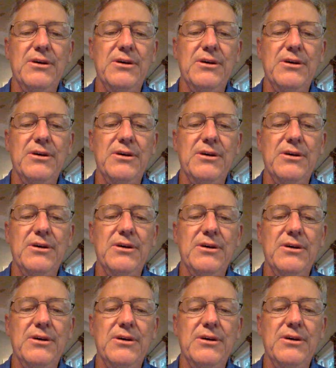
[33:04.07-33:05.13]
they're
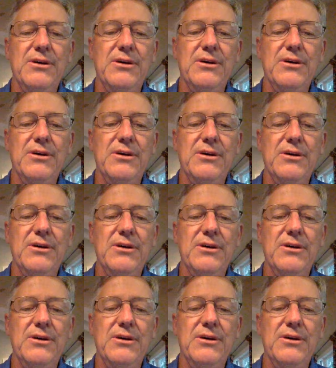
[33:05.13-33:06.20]
coming back in less
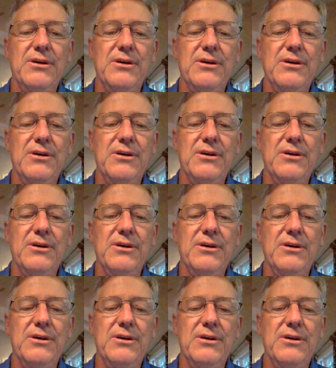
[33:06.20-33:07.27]
than A+
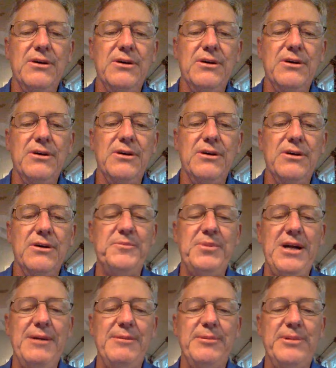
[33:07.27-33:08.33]
conditions,
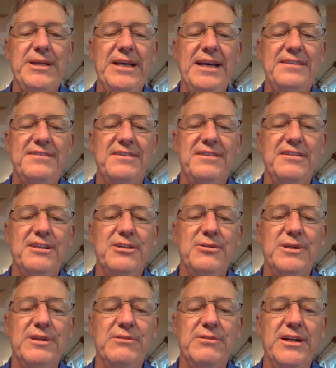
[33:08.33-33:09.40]
probably has to do
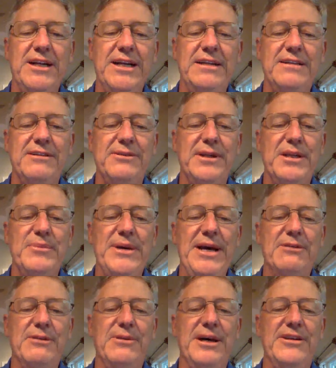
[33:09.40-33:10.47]
with running into really
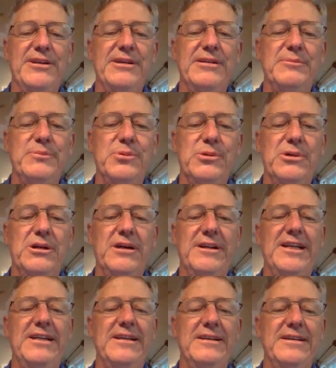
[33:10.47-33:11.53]
bad weather and poor
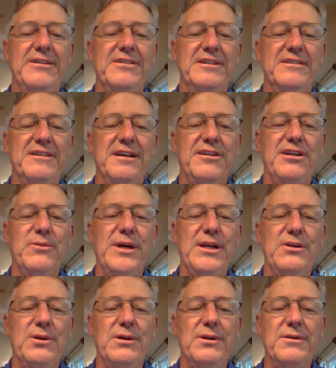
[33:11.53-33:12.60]
hunting conditions on their way
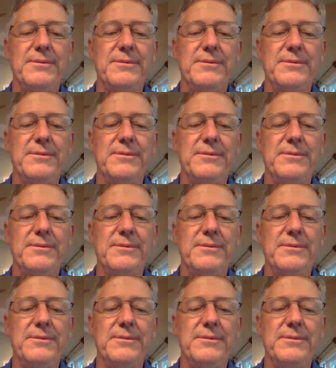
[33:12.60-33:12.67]
north.